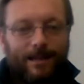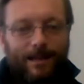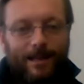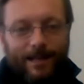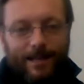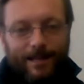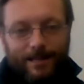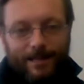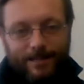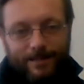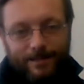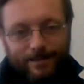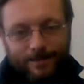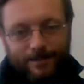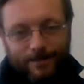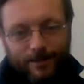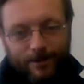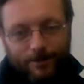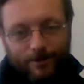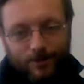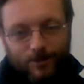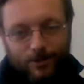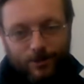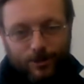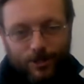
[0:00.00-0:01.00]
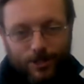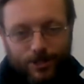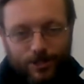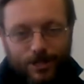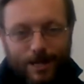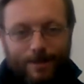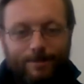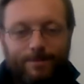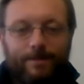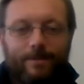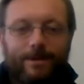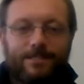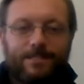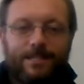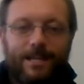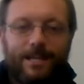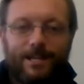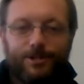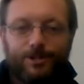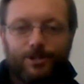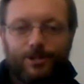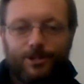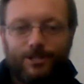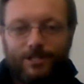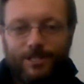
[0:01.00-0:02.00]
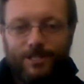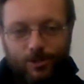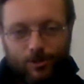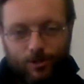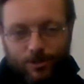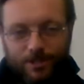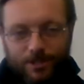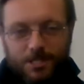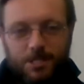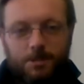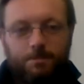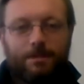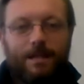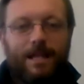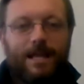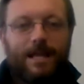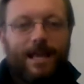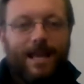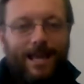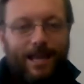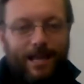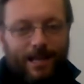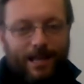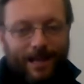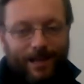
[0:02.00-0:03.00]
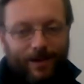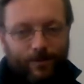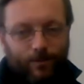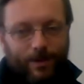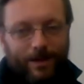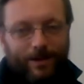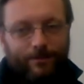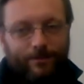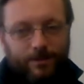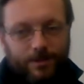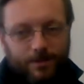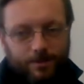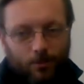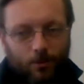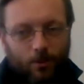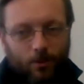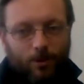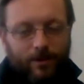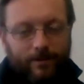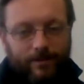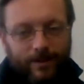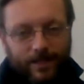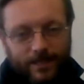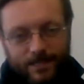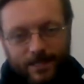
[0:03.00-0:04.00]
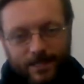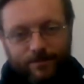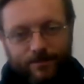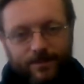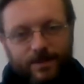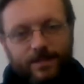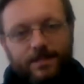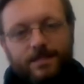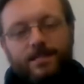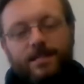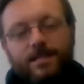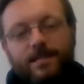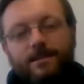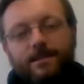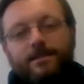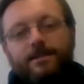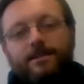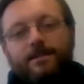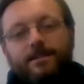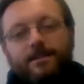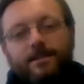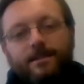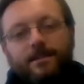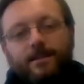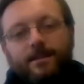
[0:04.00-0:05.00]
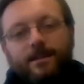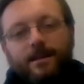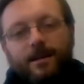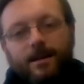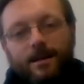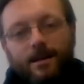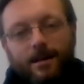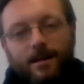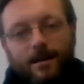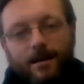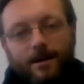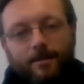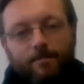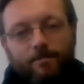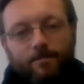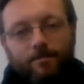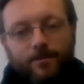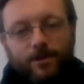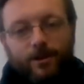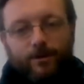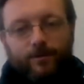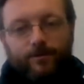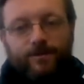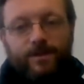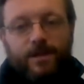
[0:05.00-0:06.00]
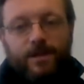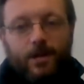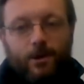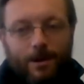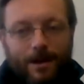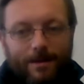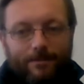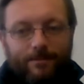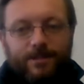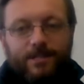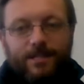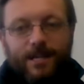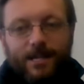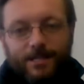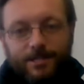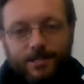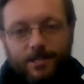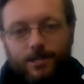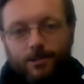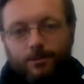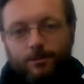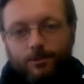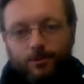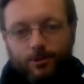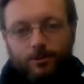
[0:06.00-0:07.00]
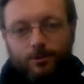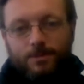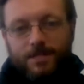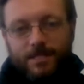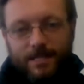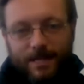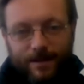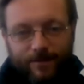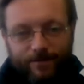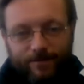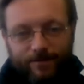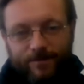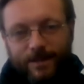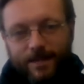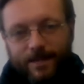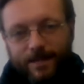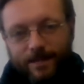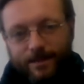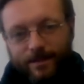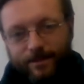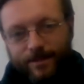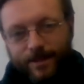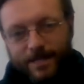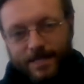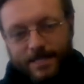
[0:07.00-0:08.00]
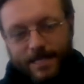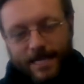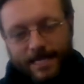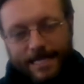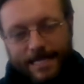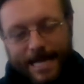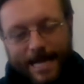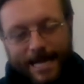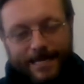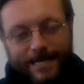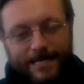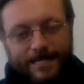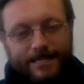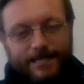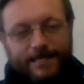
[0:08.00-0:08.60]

and, search engine optimization, digital display, kind of when it was more in its infancy, video advertising, YouTube stuff, things like that.